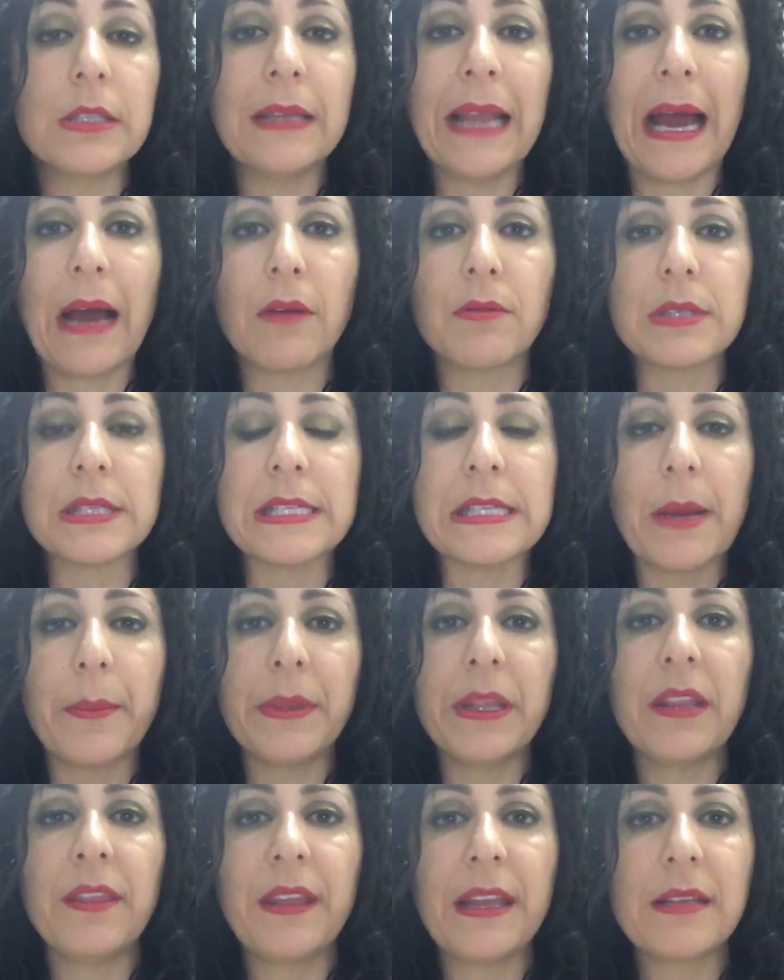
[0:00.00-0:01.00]
Now, some
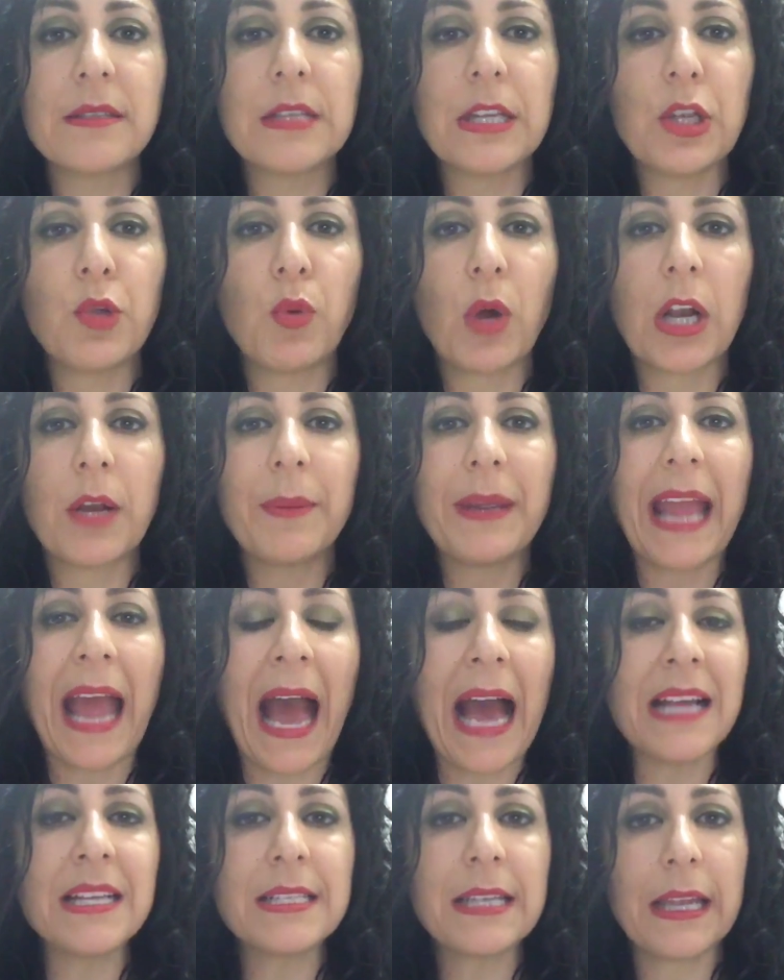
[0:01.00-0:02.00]
of the things that you want to be
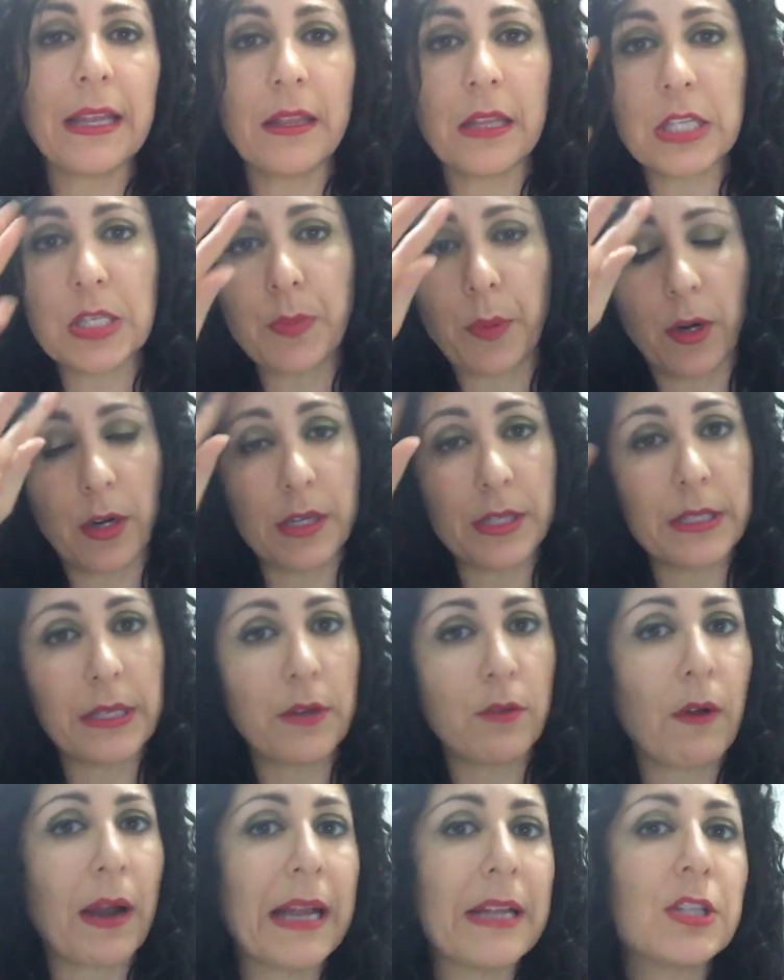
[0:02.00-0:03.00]
asking this
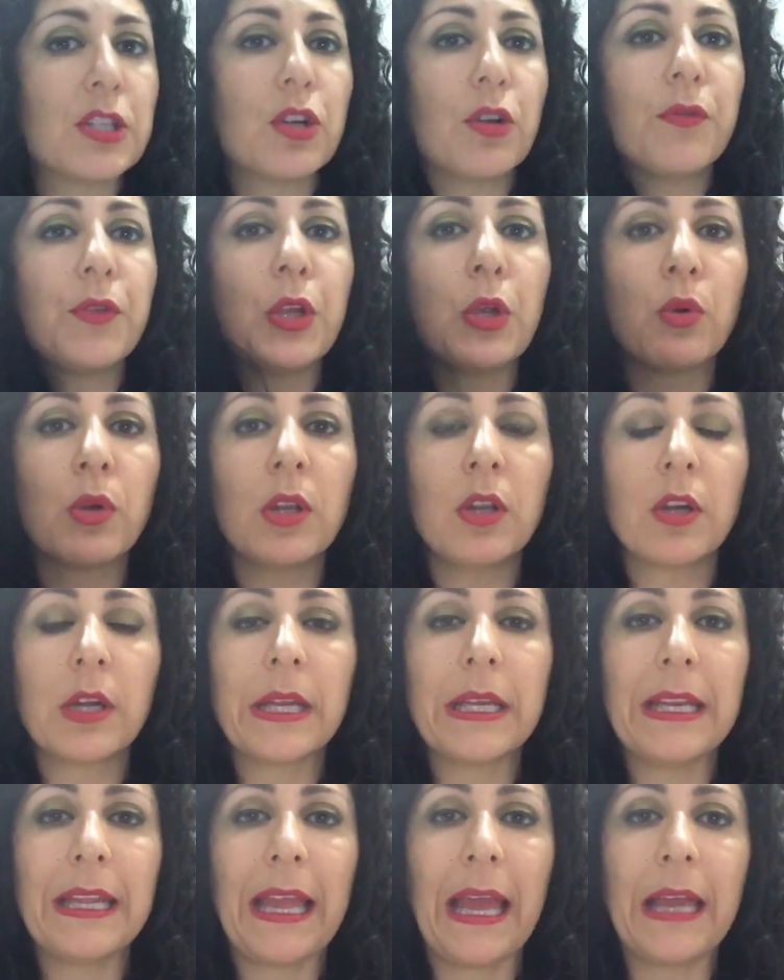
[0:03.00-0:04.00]
person, right? So if you were
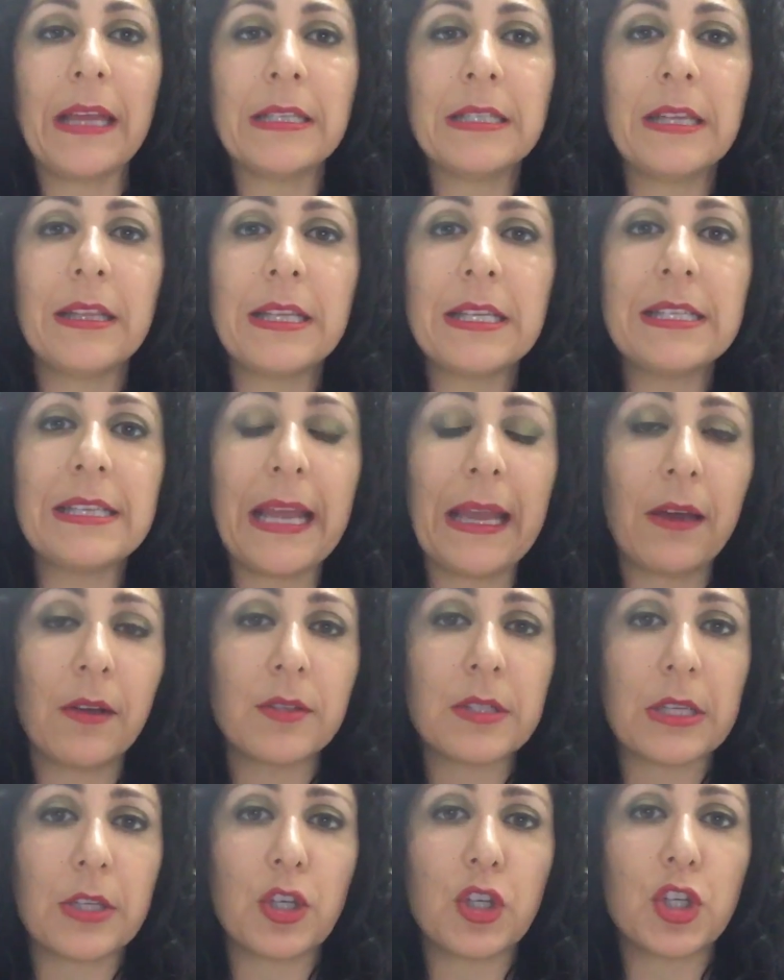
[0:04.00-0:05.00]
looking to get into the
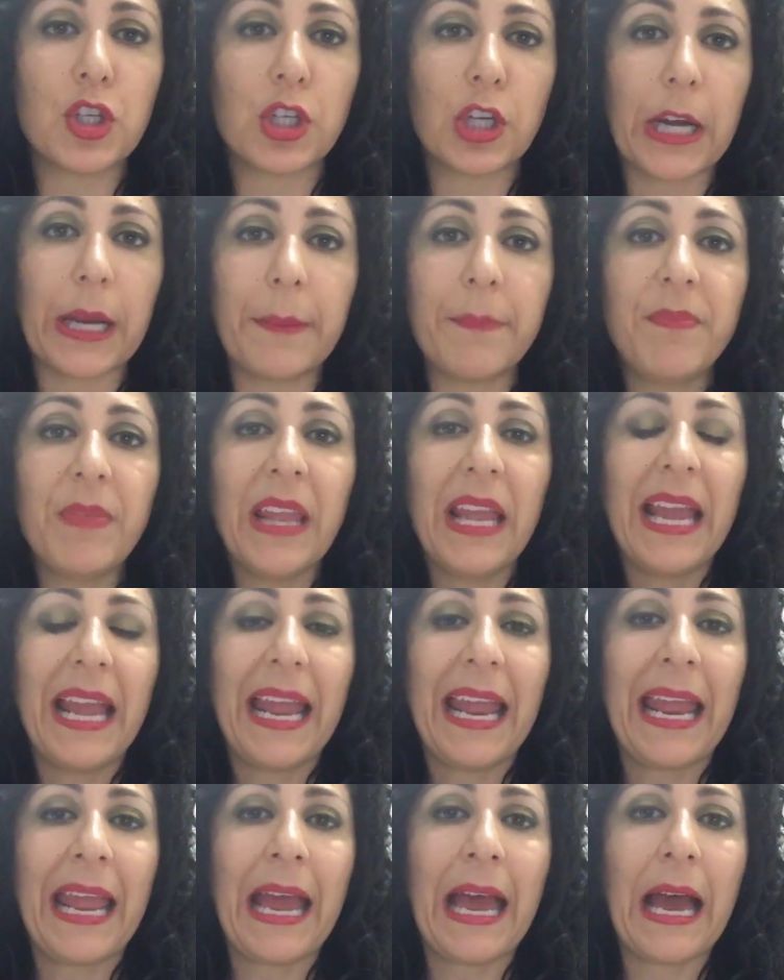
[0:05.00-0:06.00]
sales industry
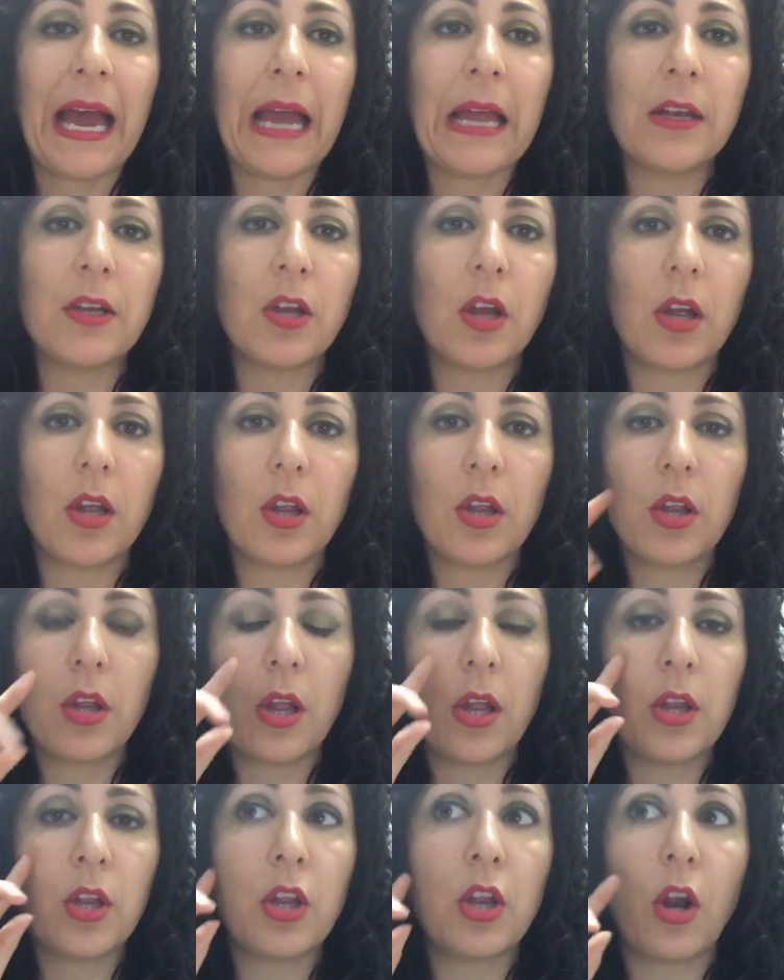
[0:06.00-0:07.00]
and,
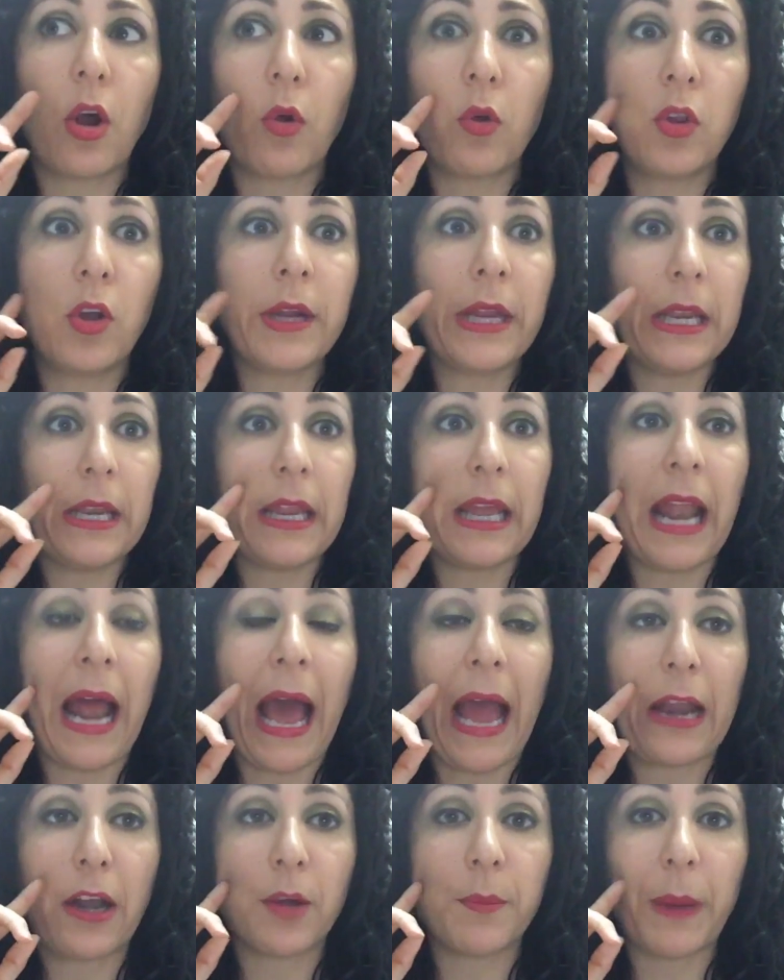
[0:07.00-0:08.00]
you know, looking to get
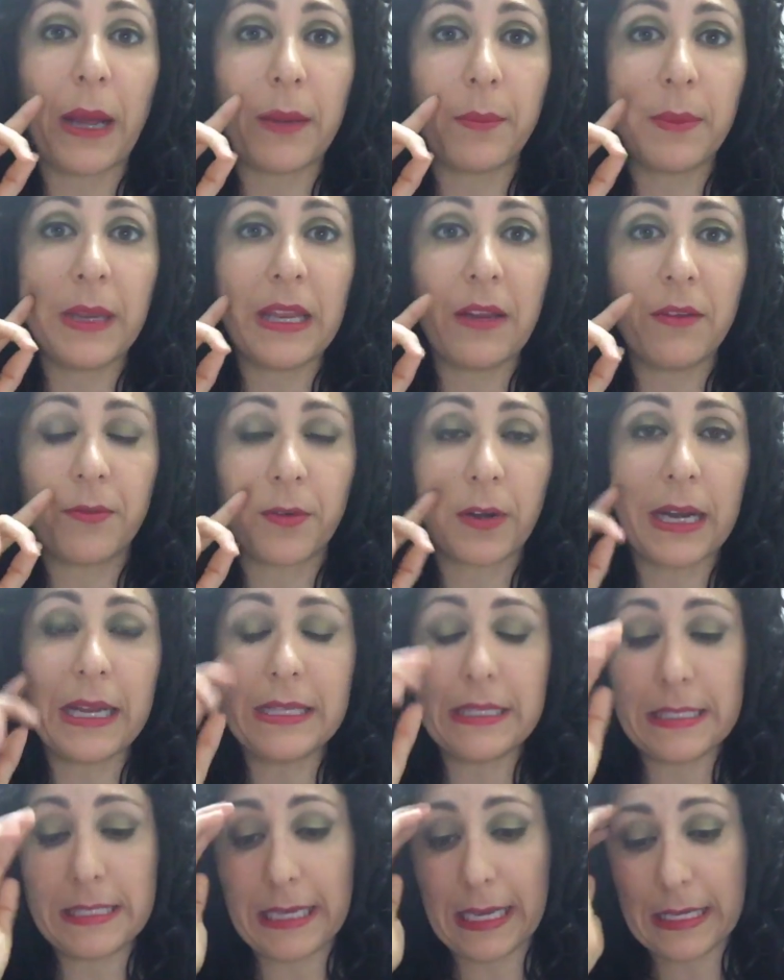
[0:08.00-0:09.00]
hired by me, for
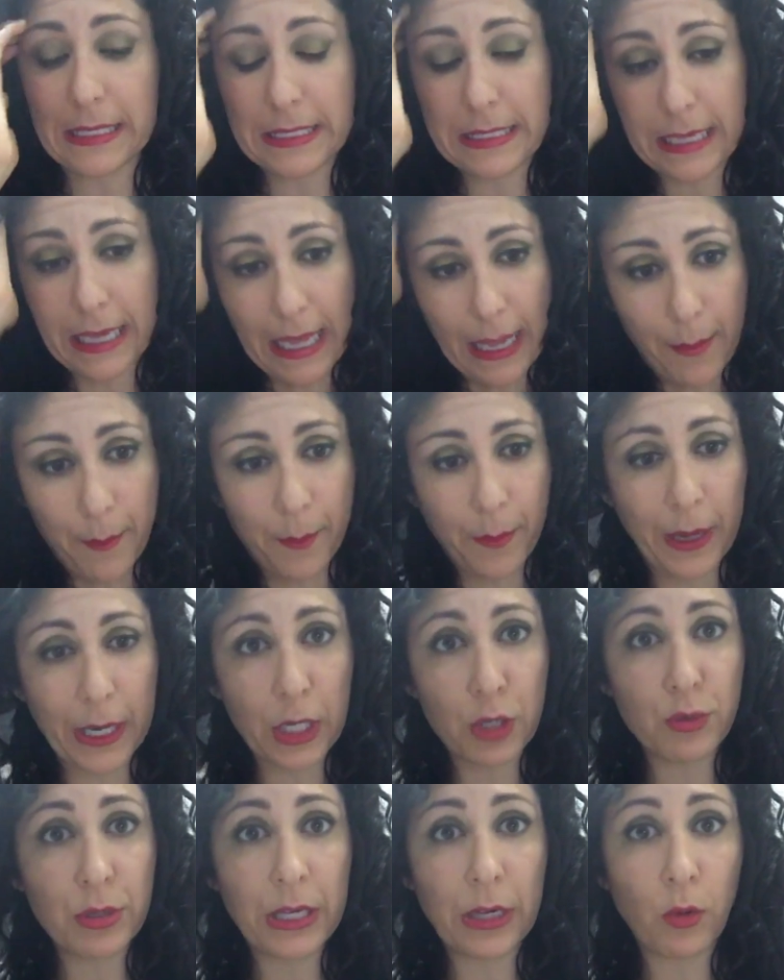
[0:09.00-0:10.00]
instance,
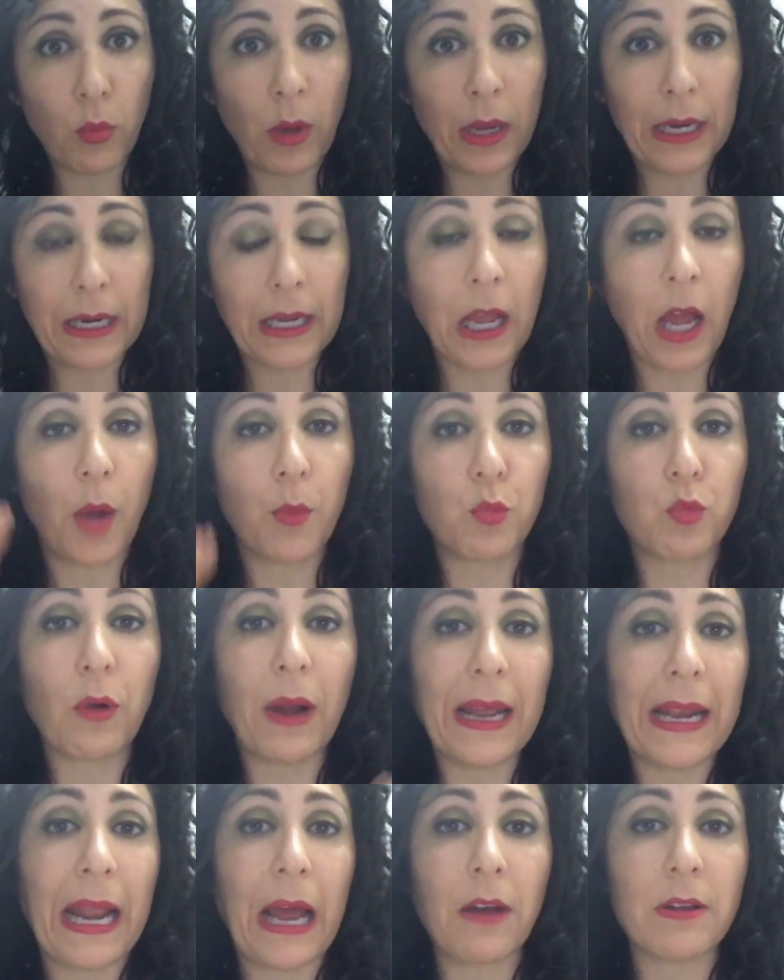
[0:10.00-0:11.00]
but you didn't want to come
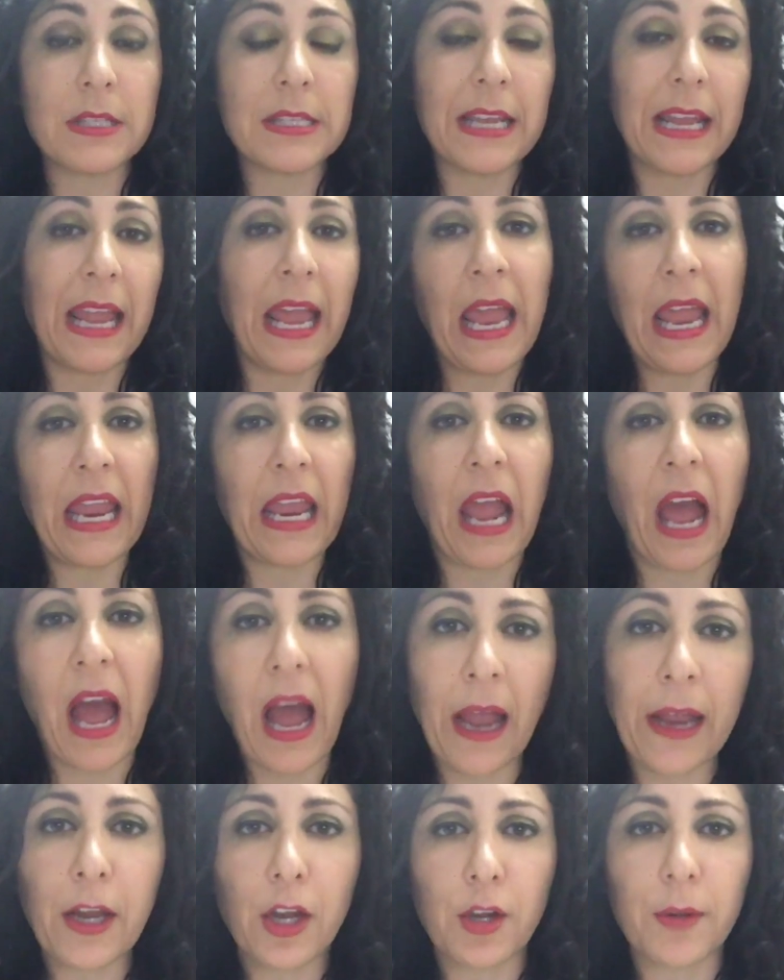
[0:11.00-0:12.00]
right out and say, hey,
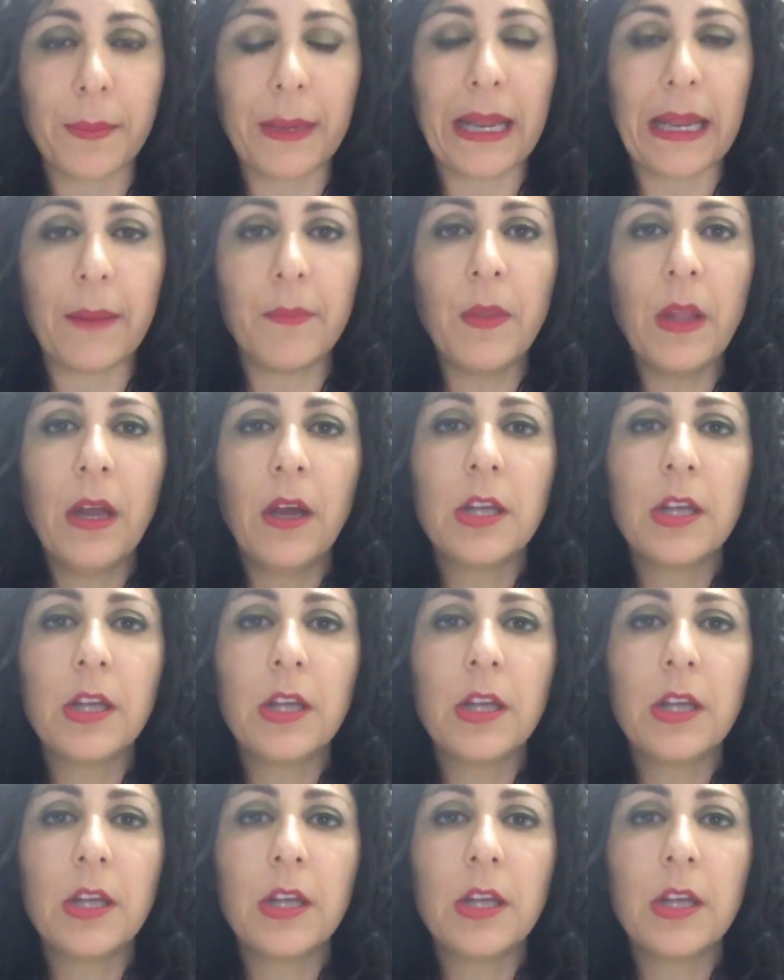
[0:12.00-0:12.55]
hire me.